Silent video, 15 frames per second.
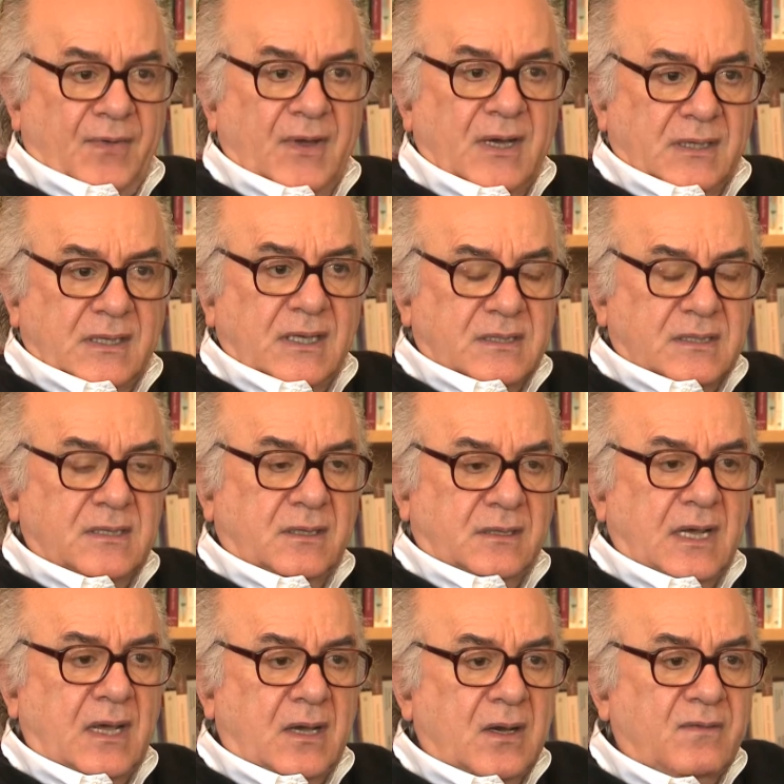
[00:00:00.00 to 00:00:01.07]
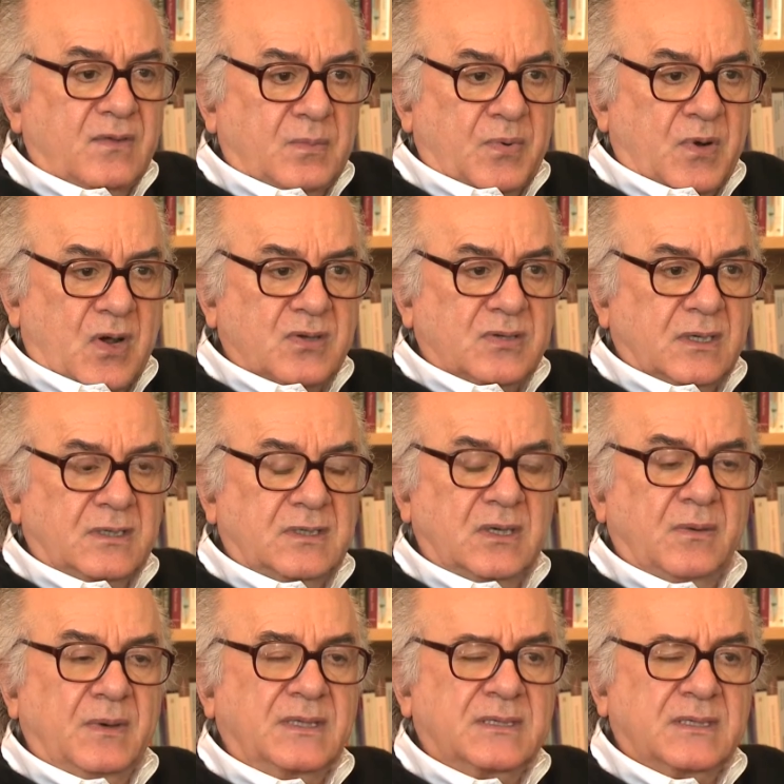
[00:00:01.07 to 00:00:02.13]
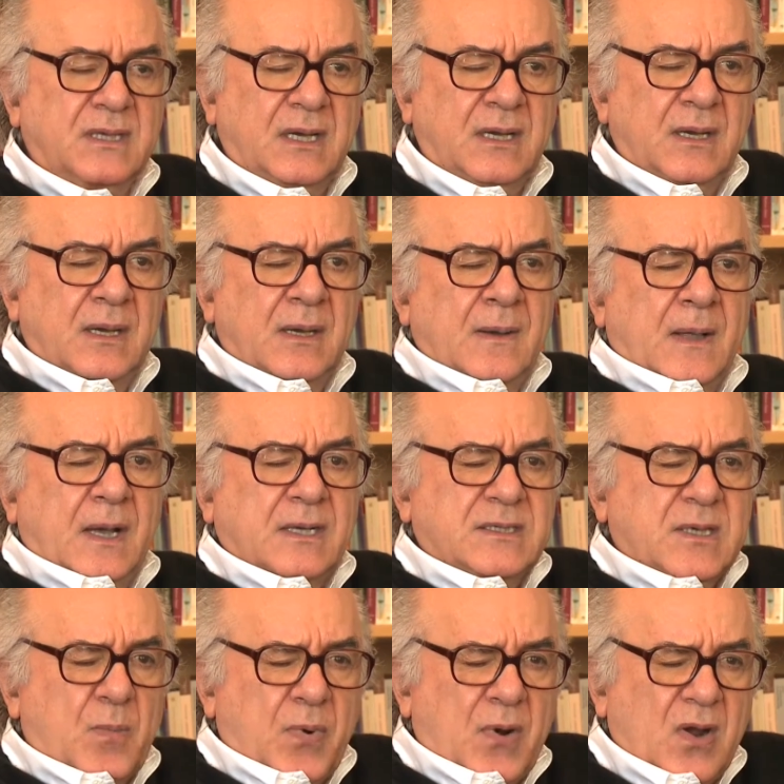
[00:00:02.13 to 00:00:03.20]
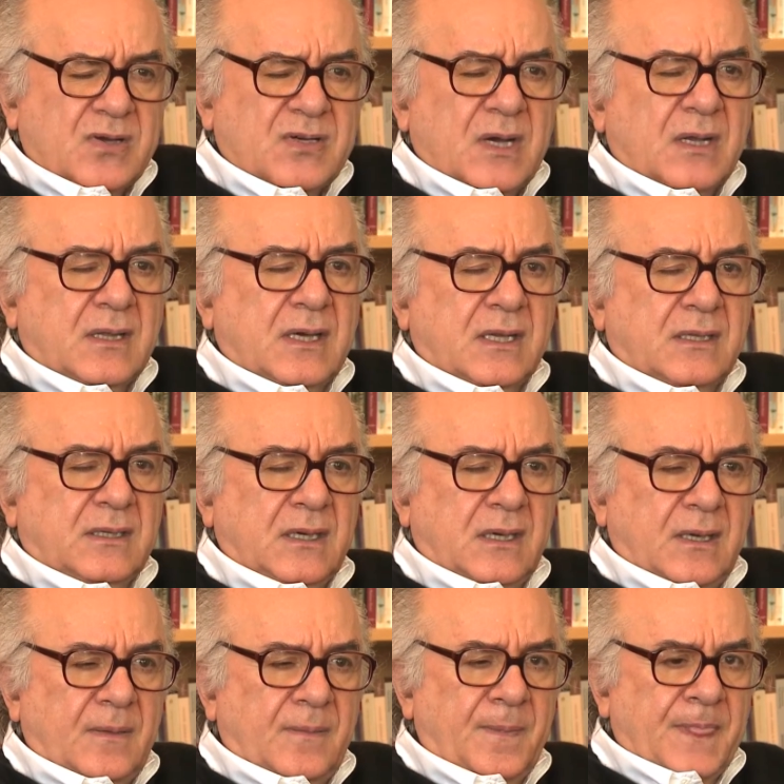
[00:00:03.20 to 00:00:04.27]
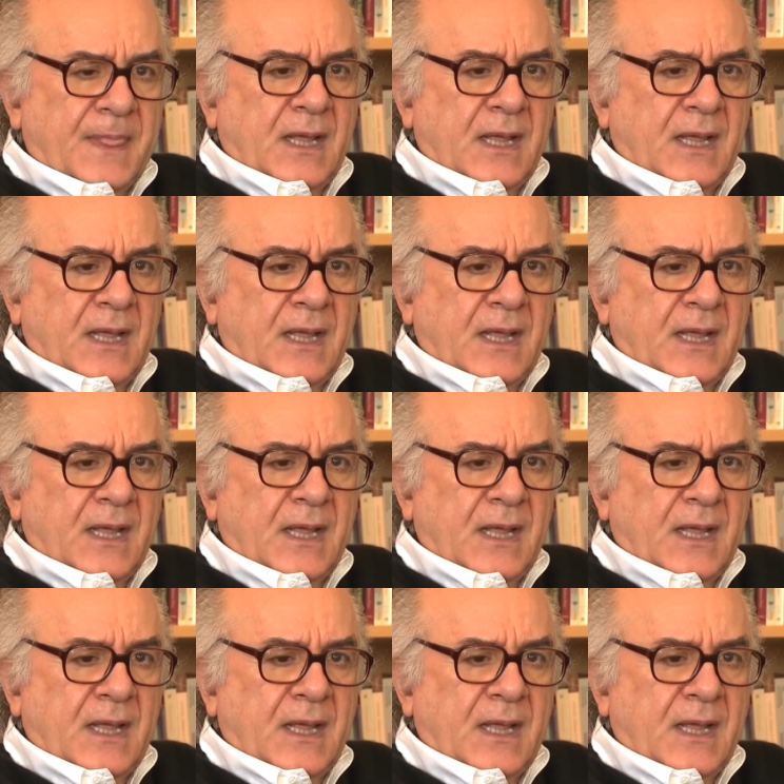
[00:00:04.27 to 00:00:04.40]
think that's the take of the project. So it's a project that the